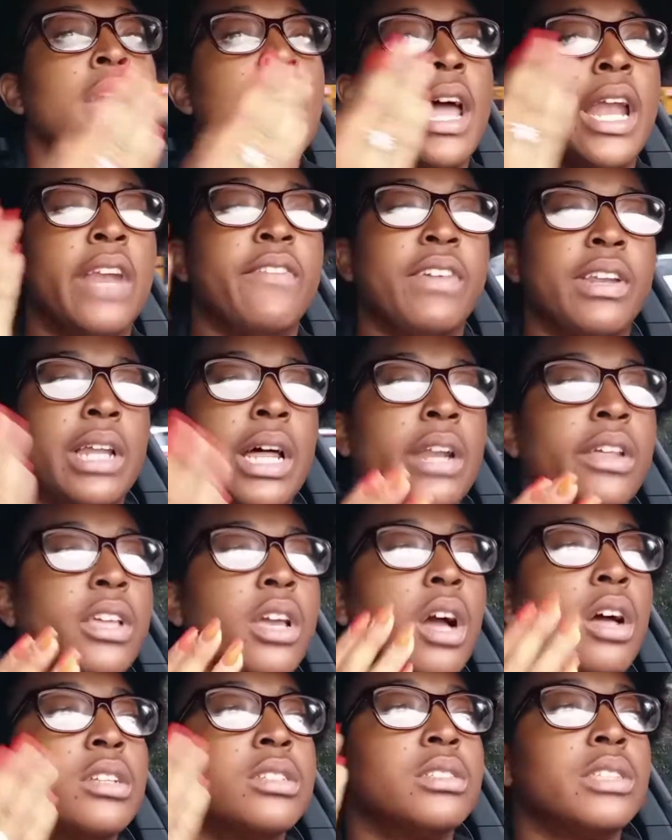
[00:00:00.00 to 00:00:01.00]
And if a lot of
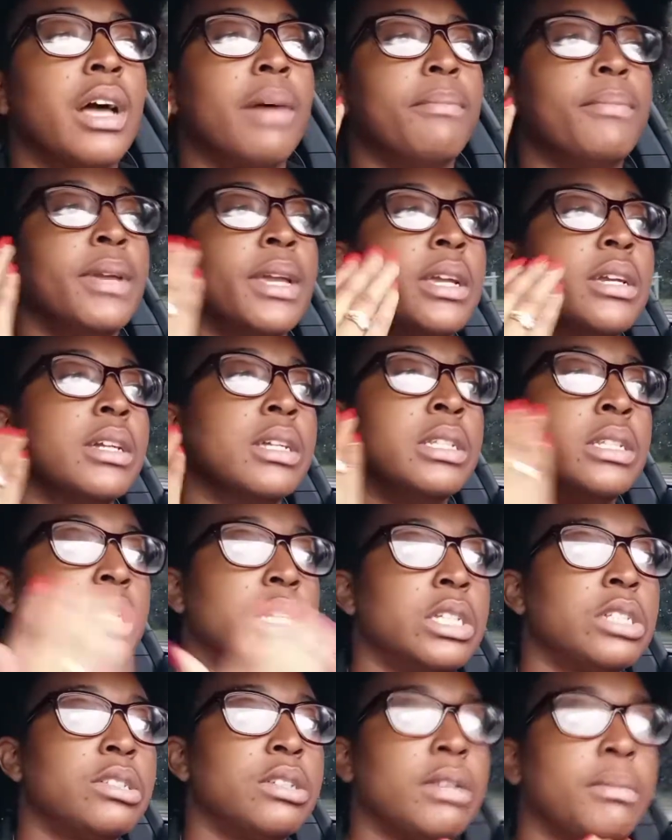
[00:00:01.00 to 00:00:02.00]
y'all stop being
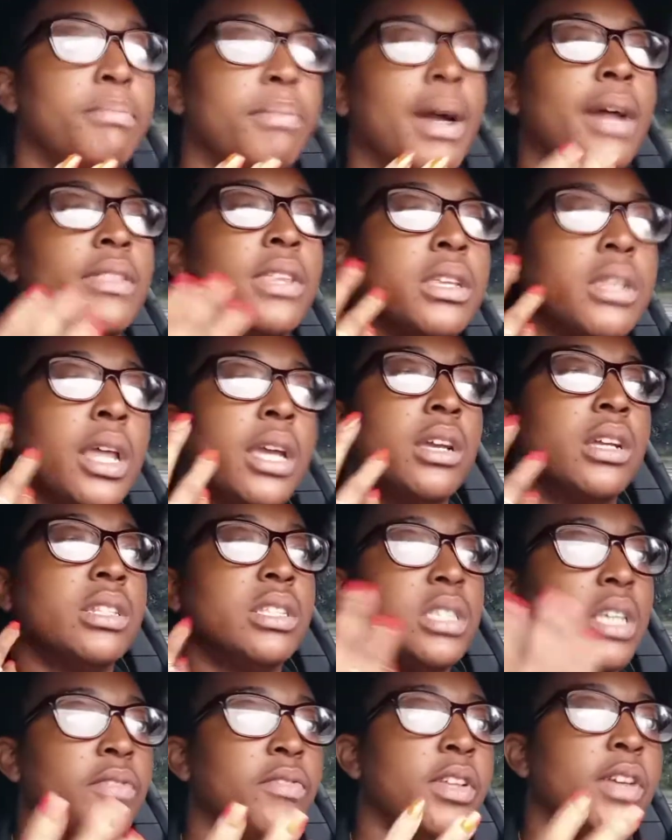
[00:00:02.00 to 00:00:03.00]
conditioned by the
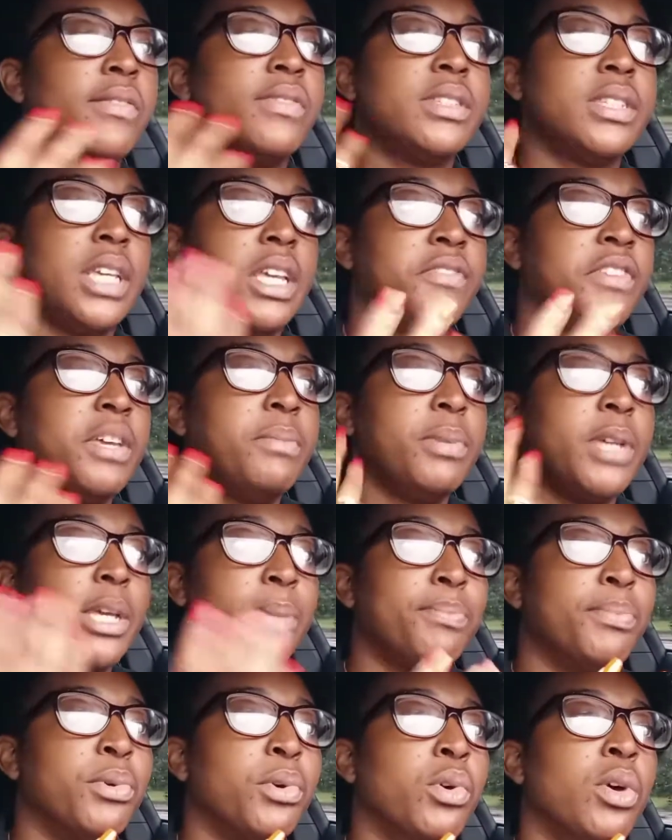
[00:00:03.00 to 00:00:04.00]
negativity of TV
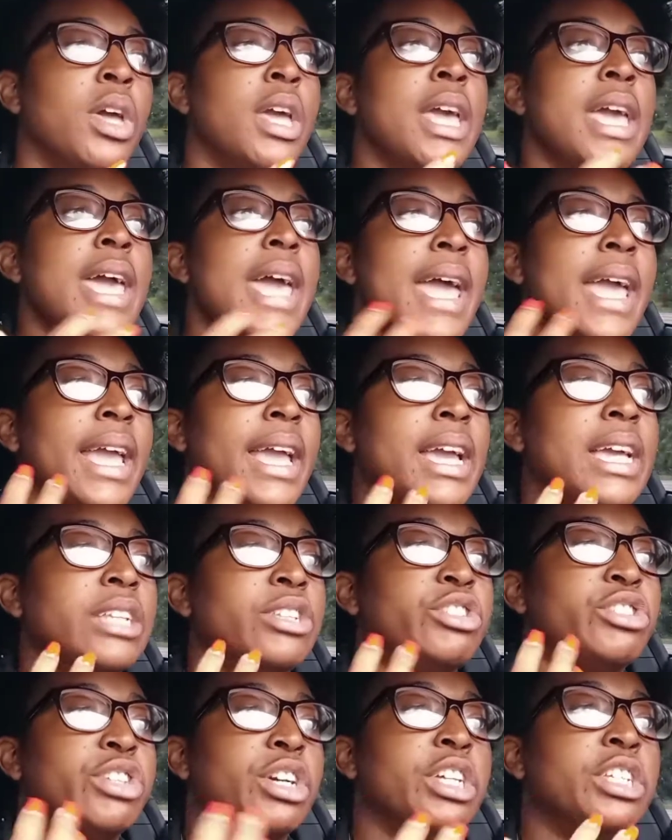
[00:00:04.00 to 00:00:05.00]
people
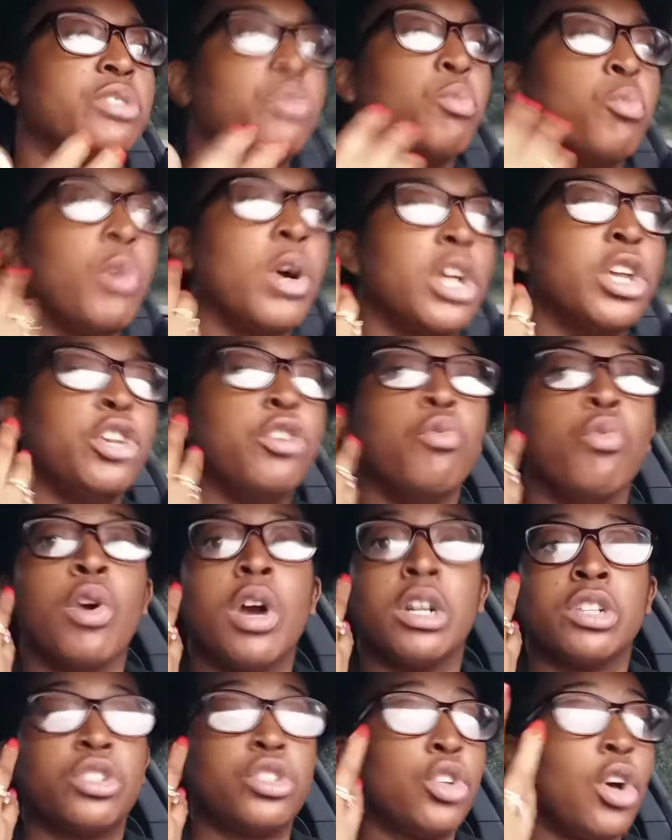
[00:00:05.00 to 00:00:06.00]
and just what you
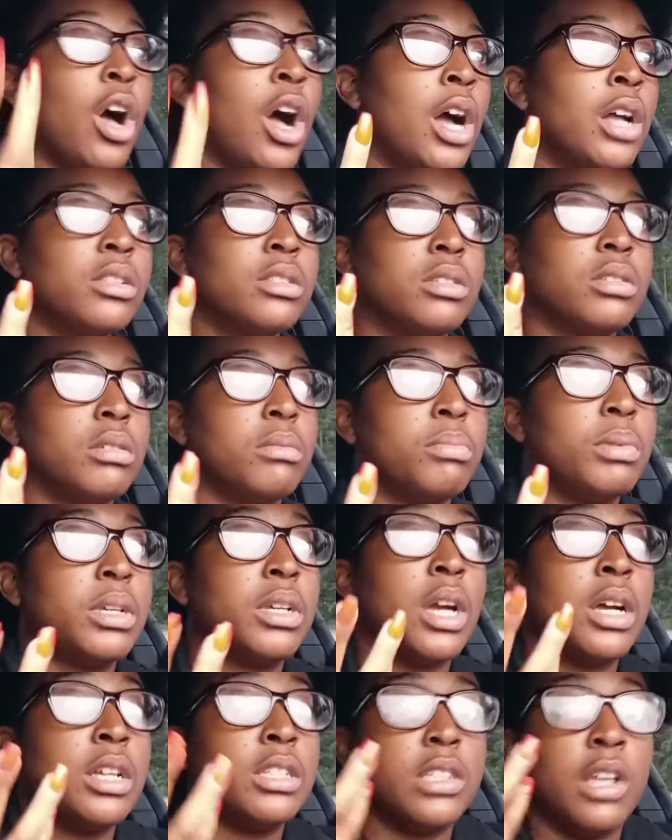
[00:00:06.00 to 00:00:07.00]
are taught
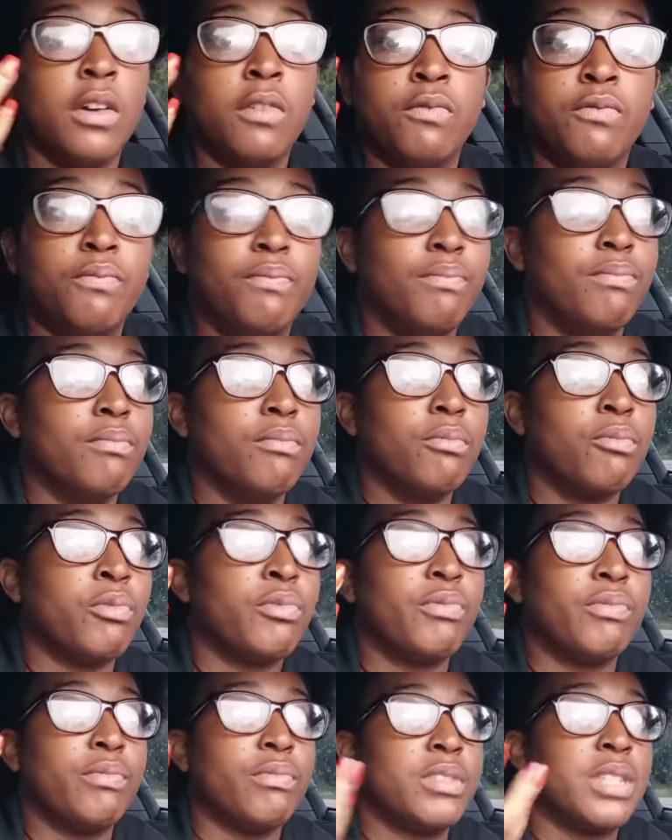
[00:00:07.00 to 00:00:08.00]
because of
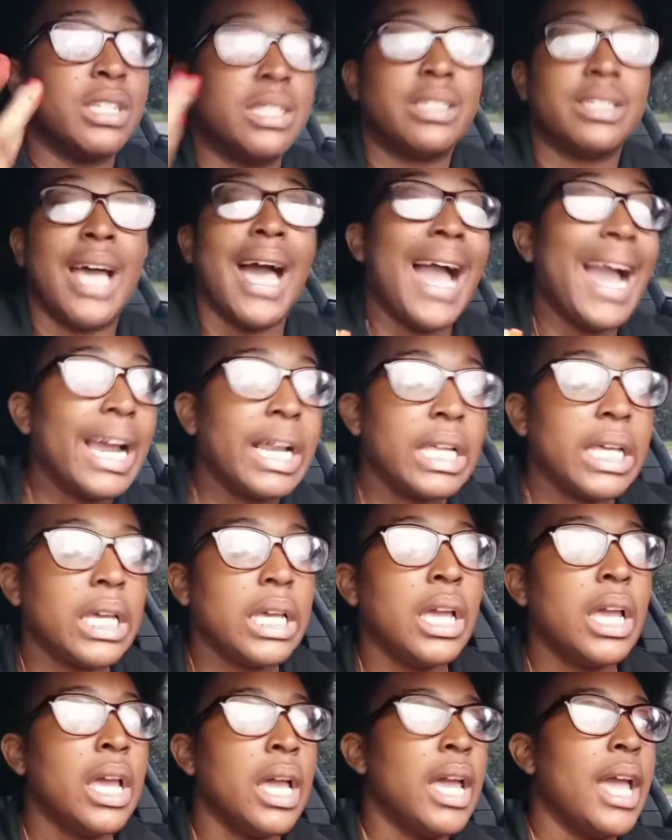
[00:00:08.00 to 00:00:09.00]

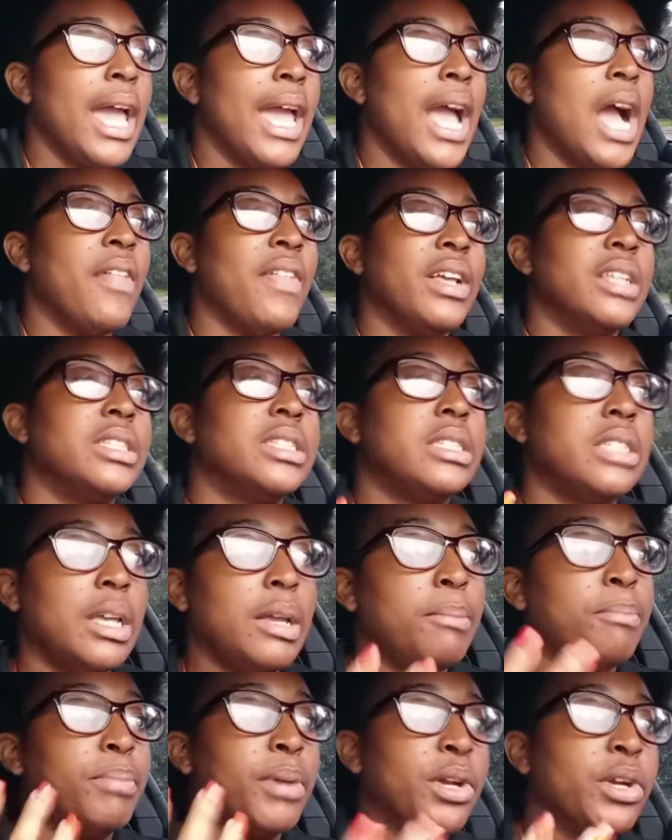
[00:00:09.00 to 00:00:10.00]
society and how they
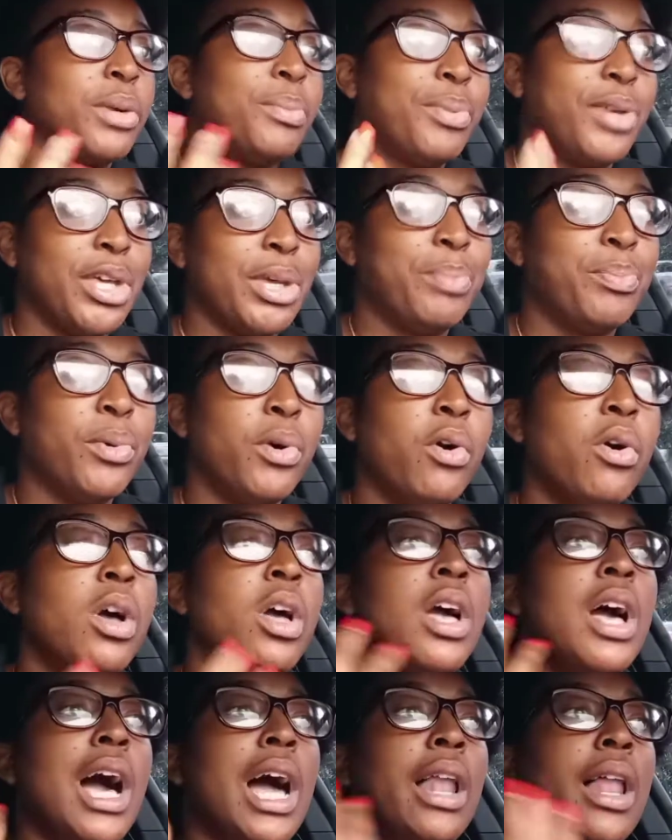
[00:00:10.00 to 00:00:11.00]
see bigger people,
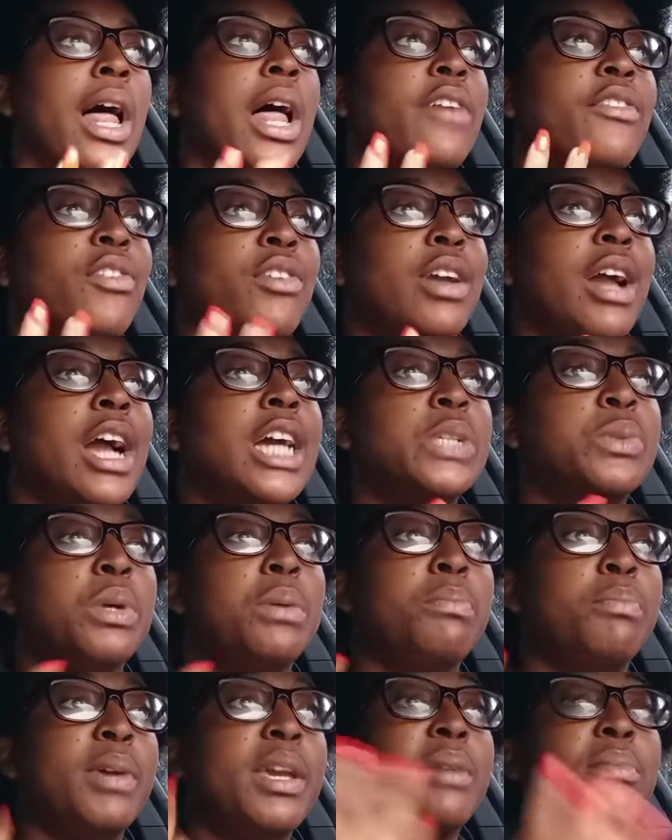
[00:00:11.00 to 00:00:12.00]
a lot of you guys
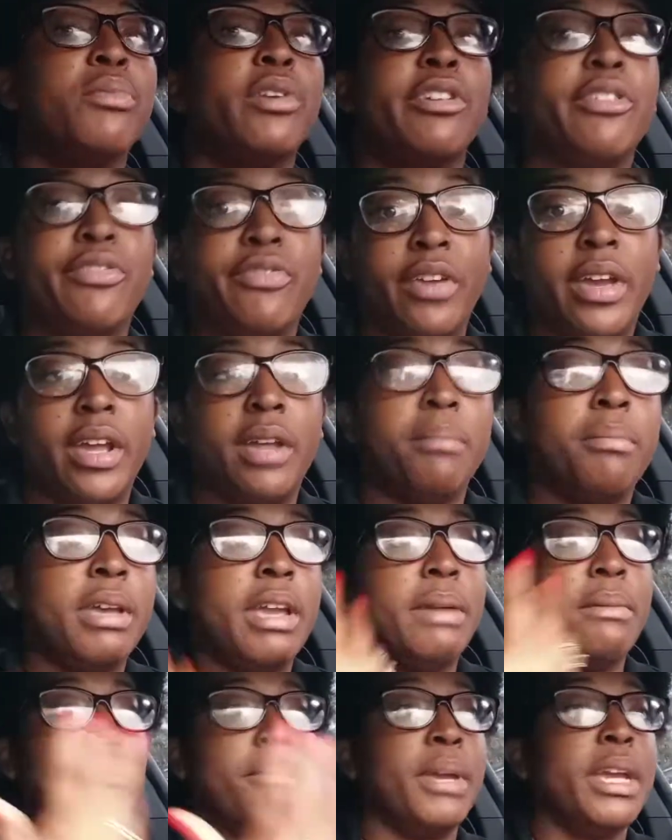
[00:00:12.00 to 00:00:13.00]
will be more fit,
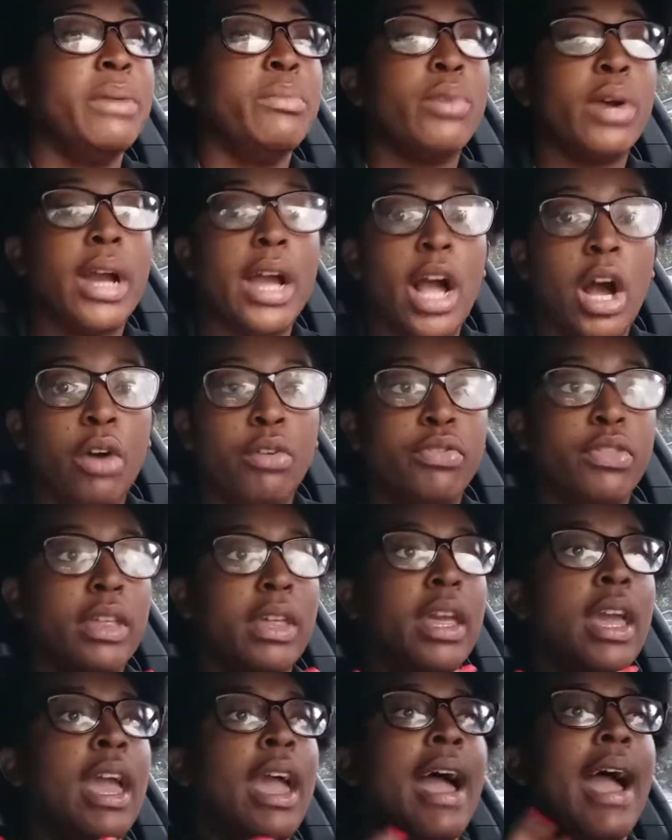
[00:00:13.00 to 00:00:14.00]
be, be more healthy,